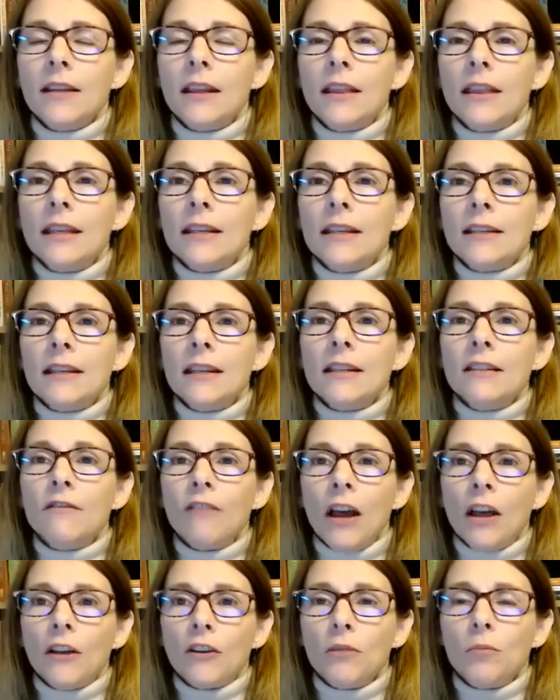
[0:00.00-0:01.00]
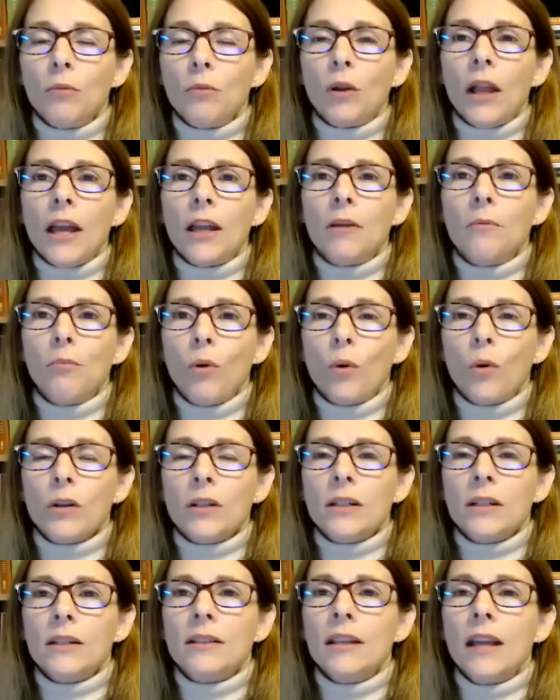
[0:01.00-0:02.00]
that this is valuable and
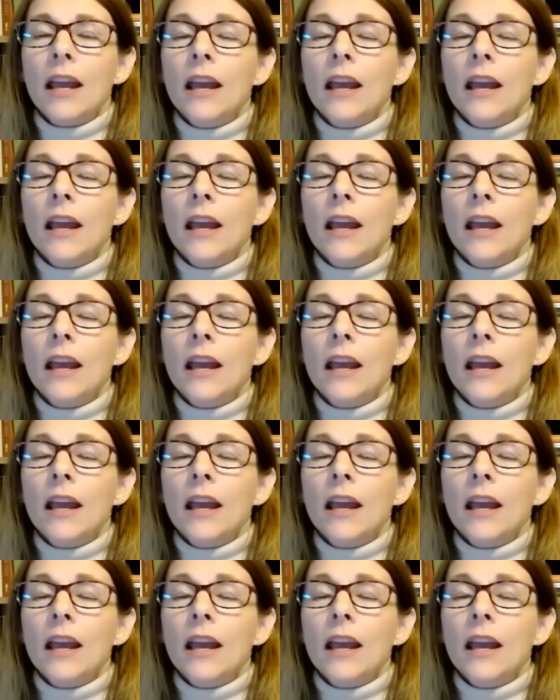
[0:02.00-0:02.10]
important.